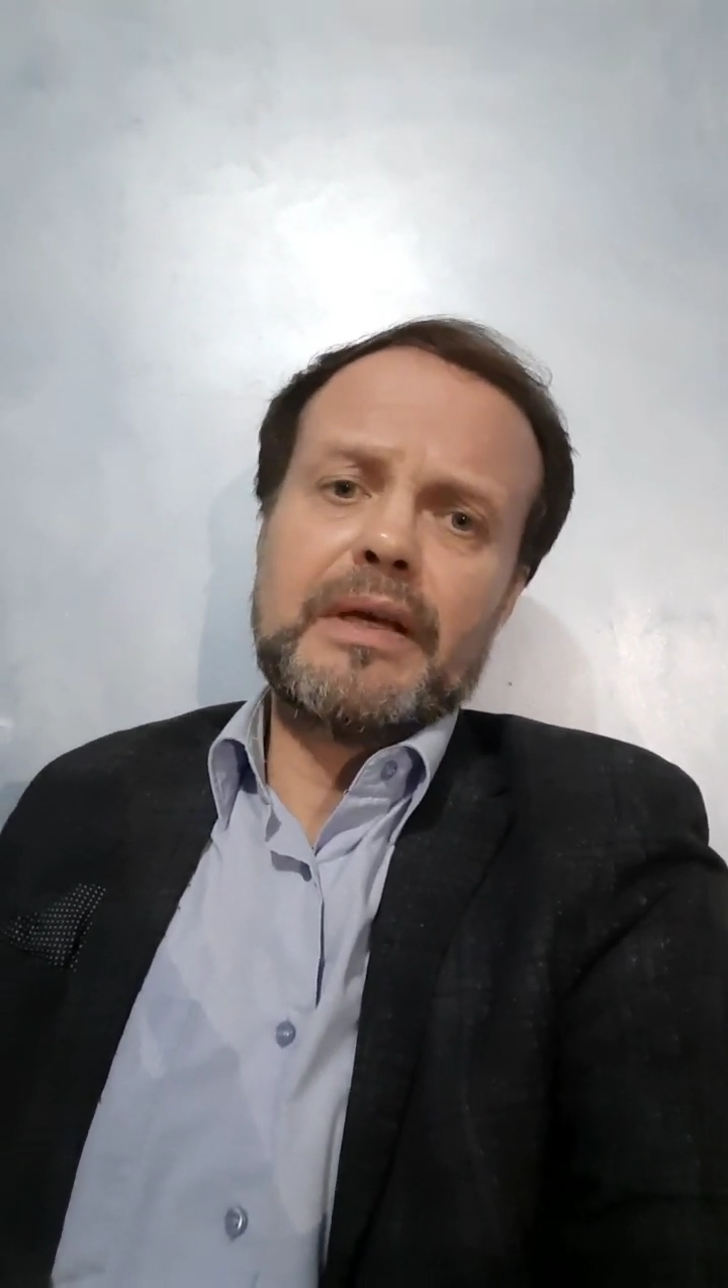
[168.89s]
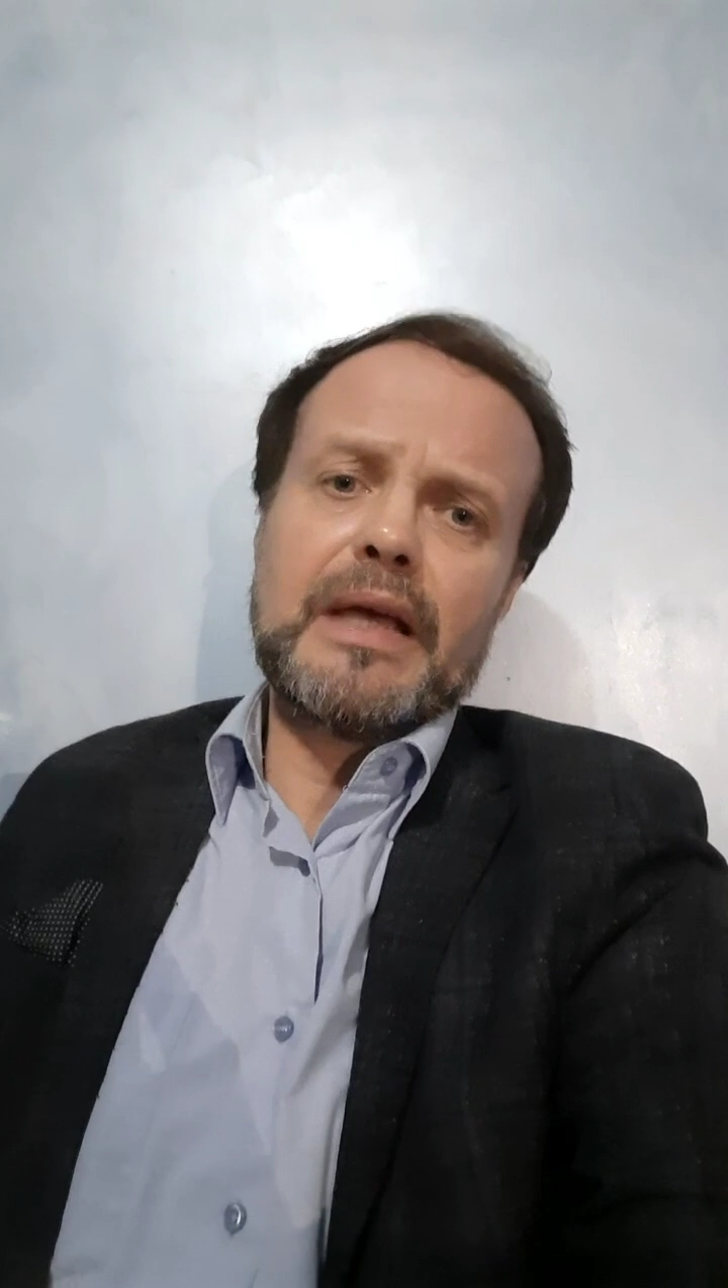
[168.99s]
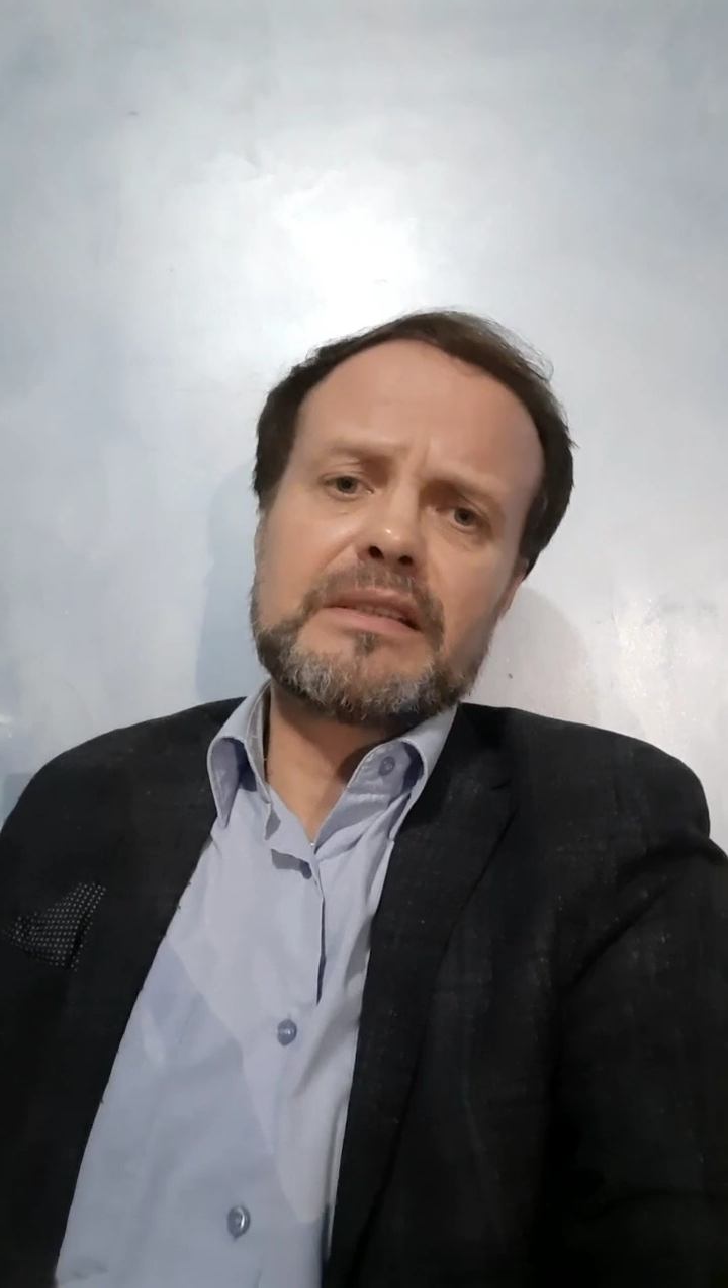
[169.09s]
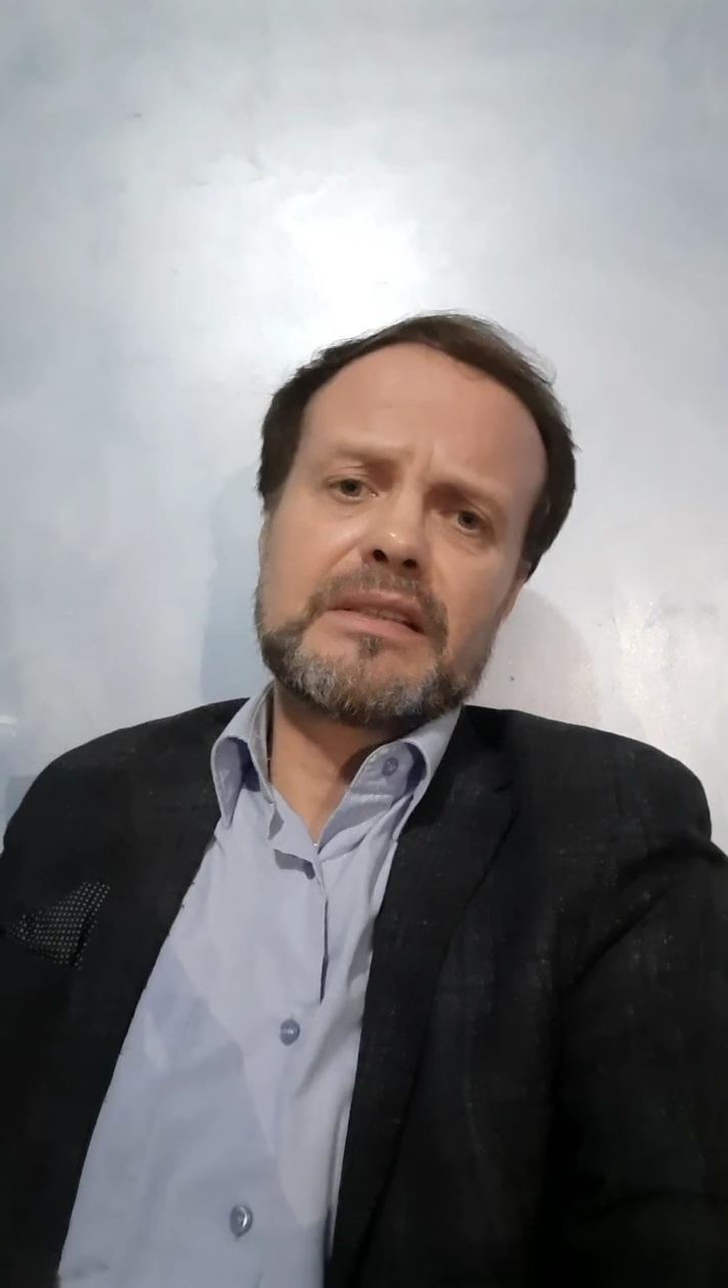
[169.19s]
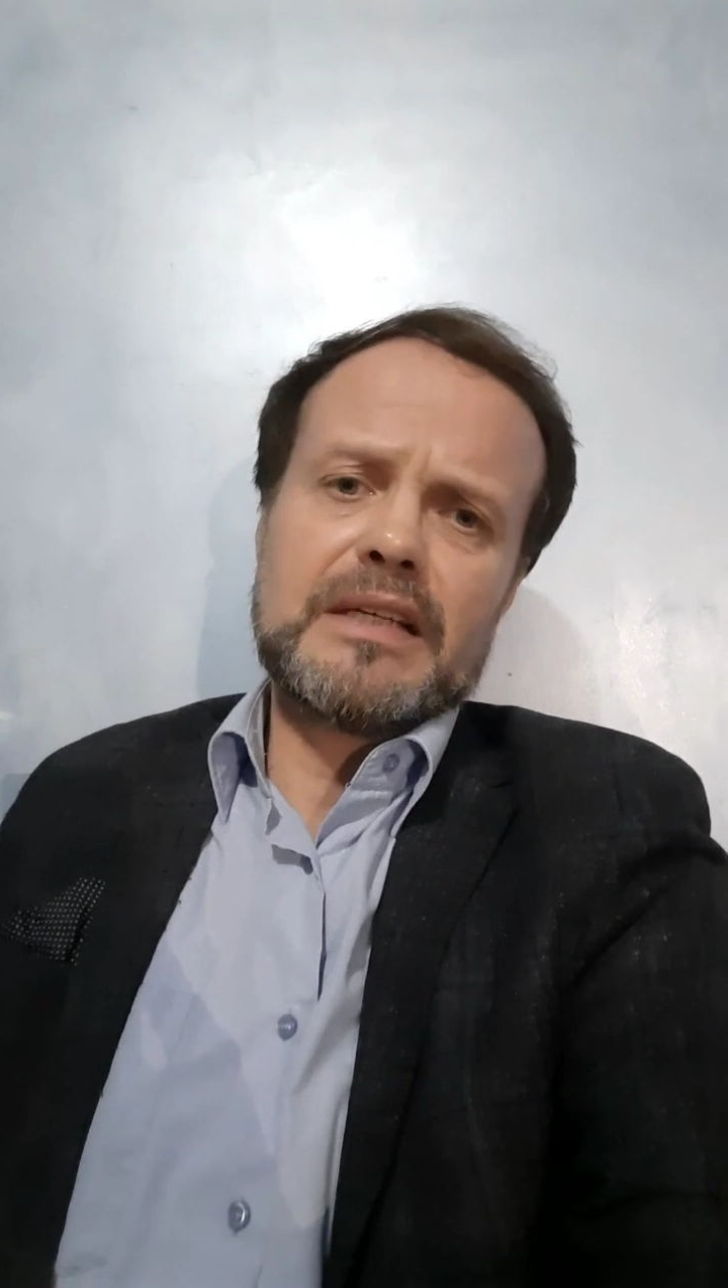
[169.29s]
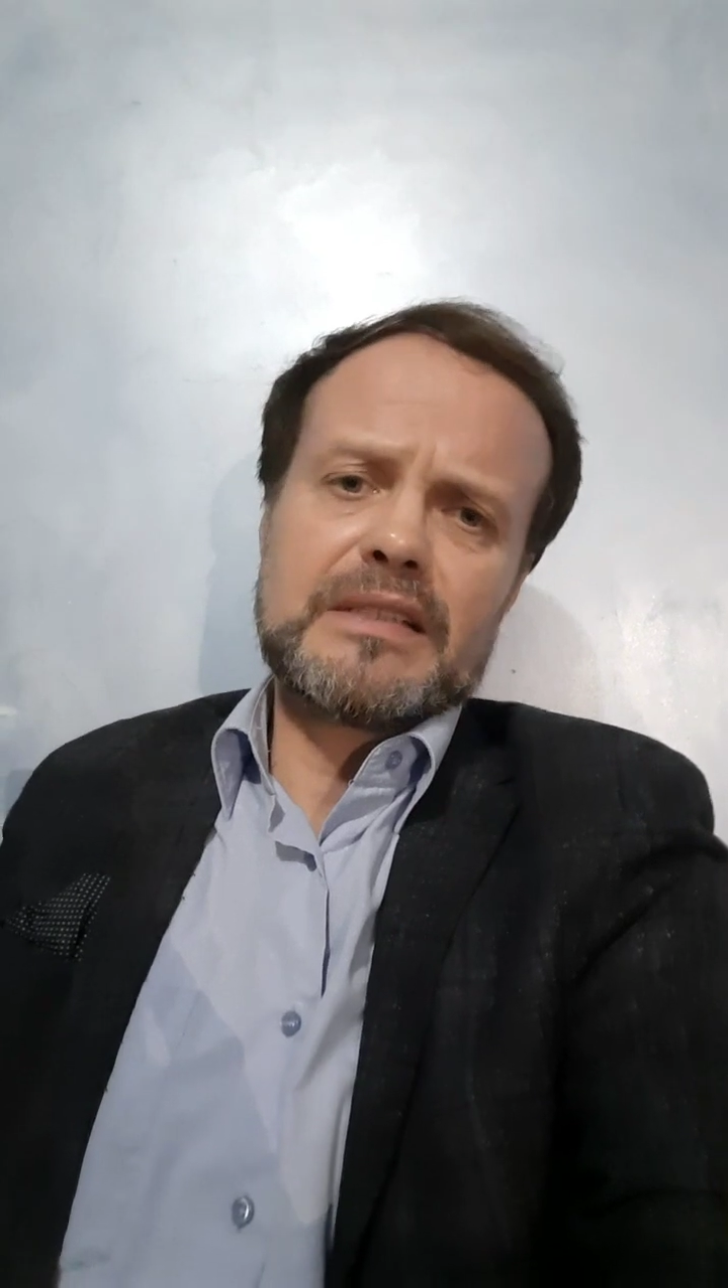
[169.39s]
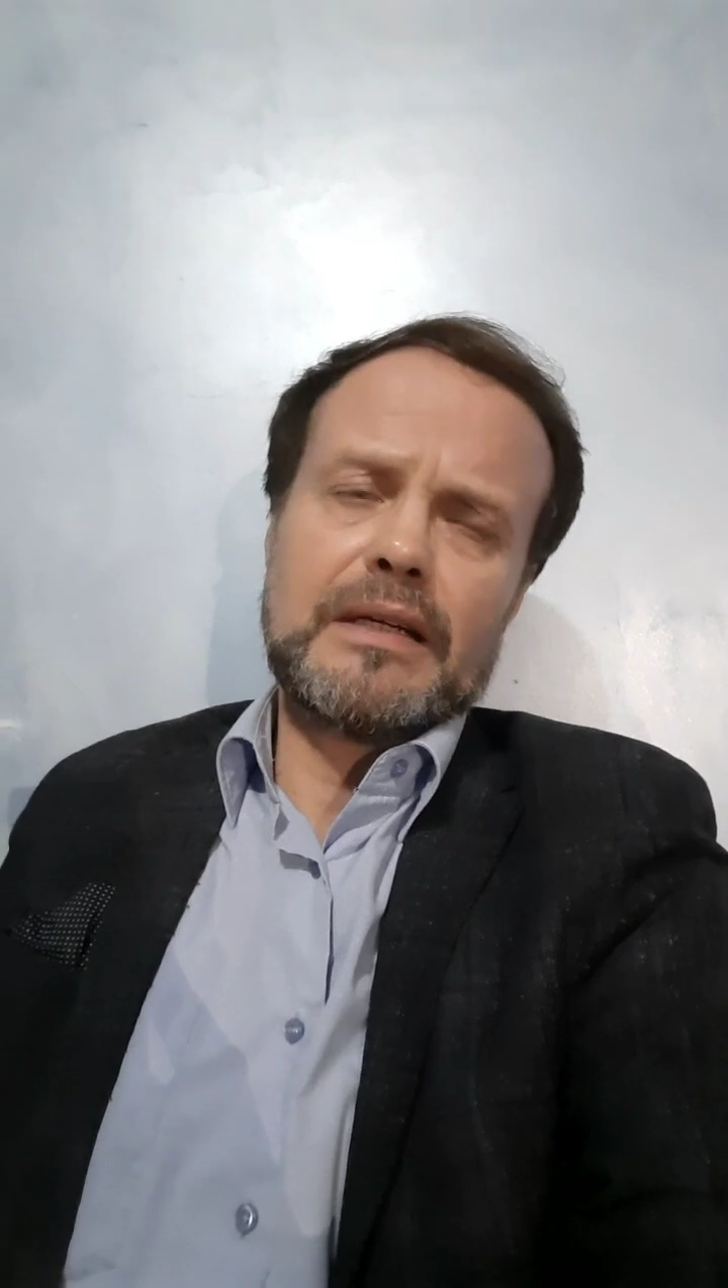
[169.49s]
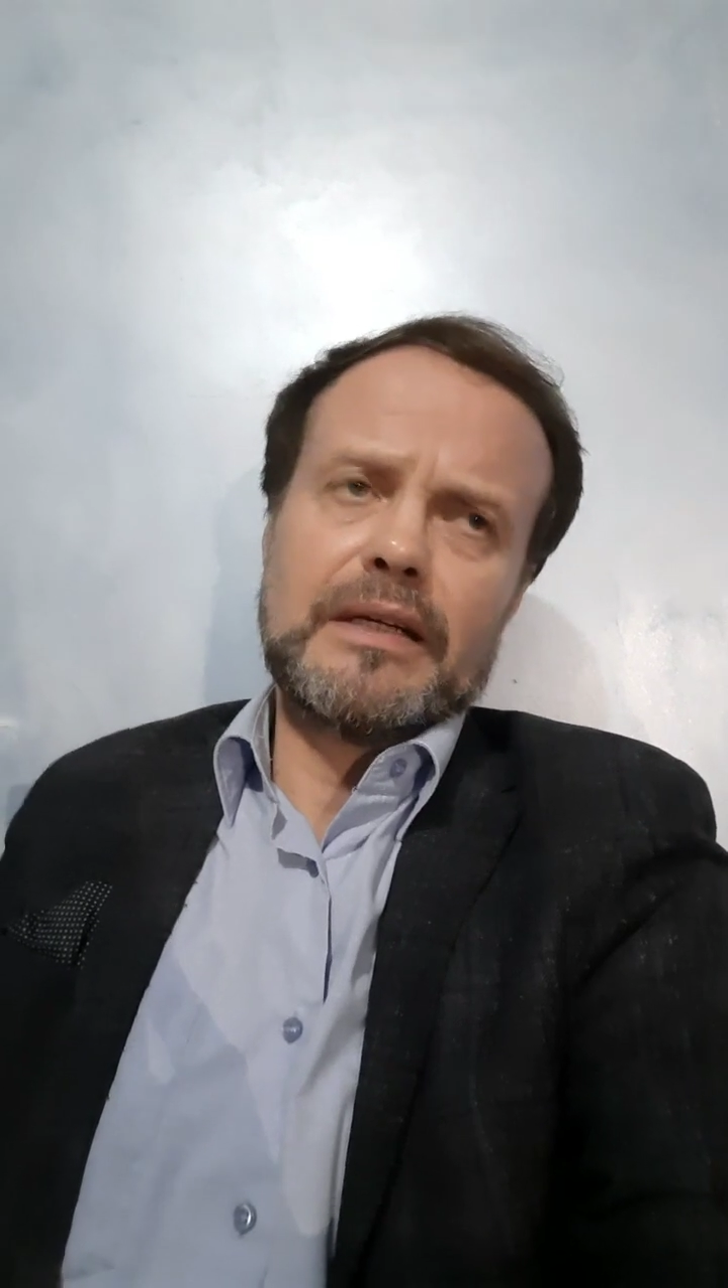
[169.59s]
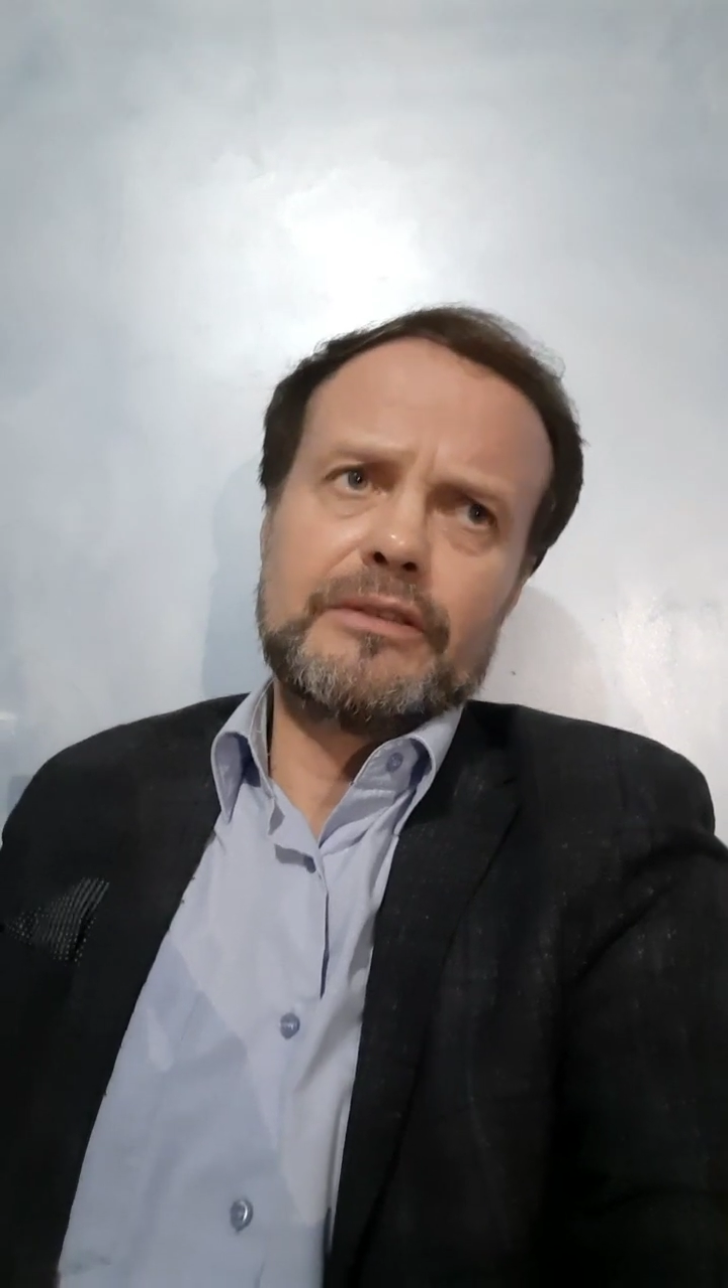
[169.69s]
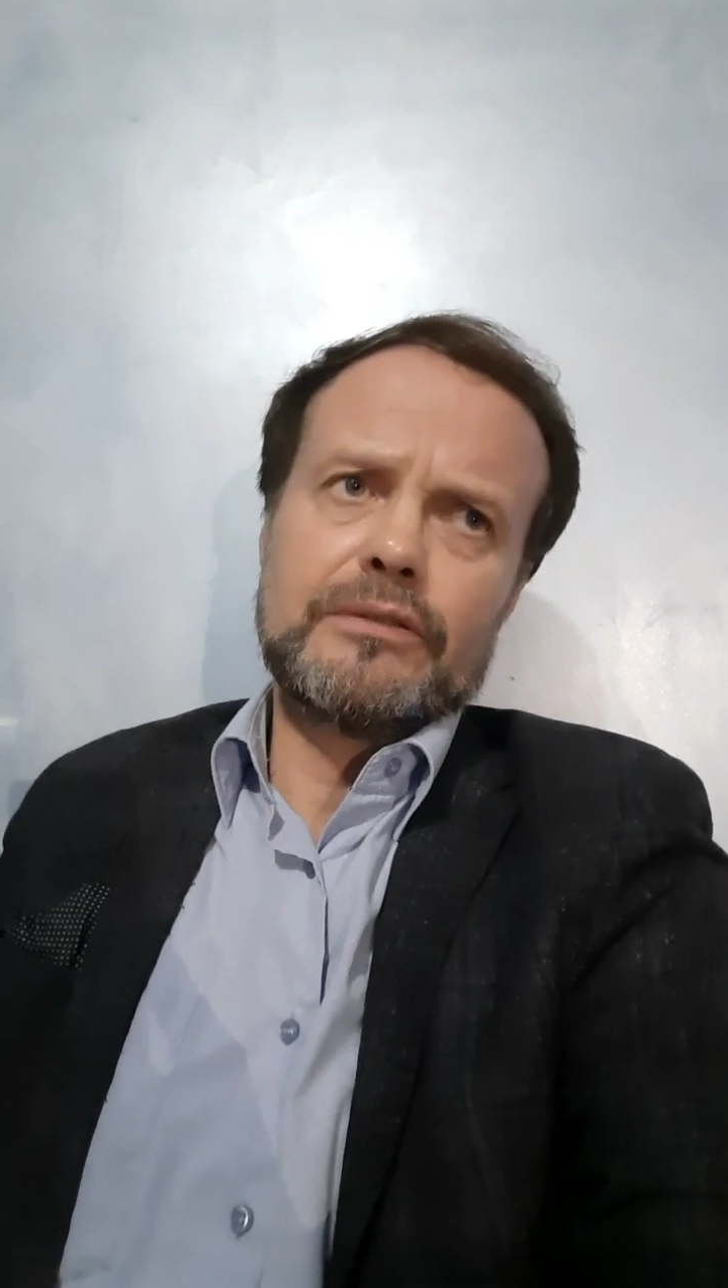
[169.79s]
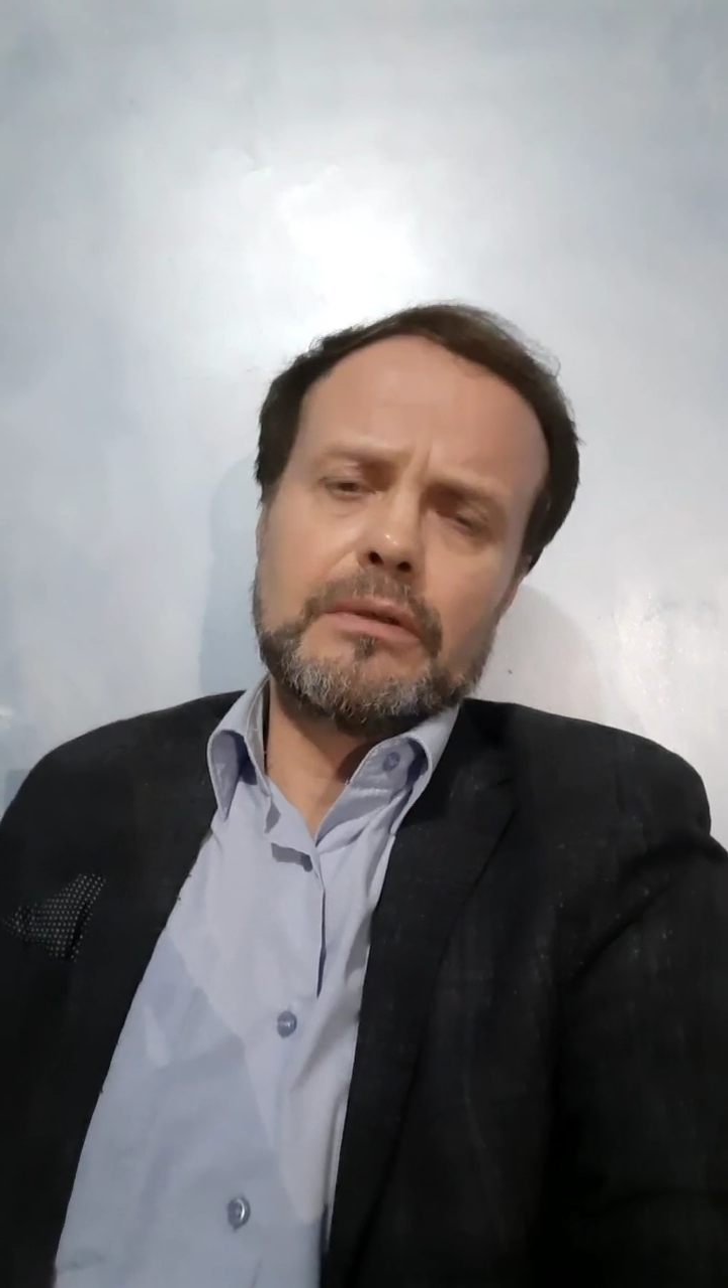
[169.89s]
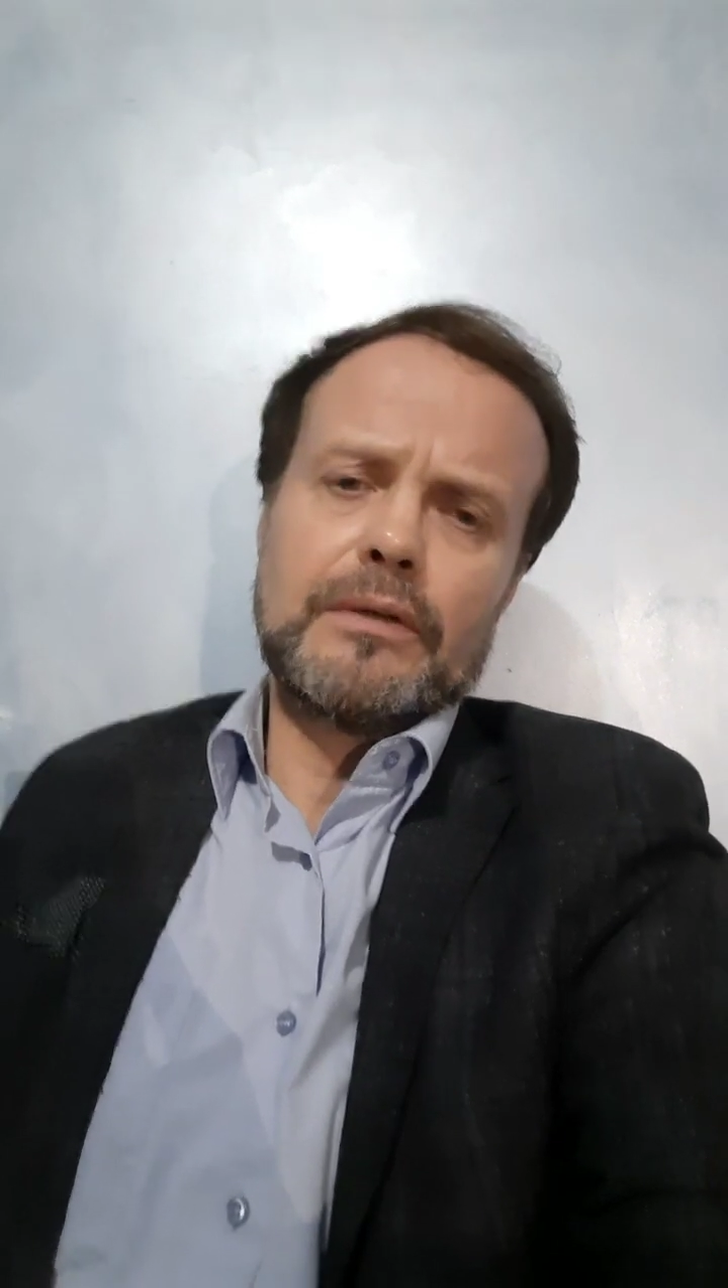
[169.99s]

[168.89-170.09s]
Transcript: escalation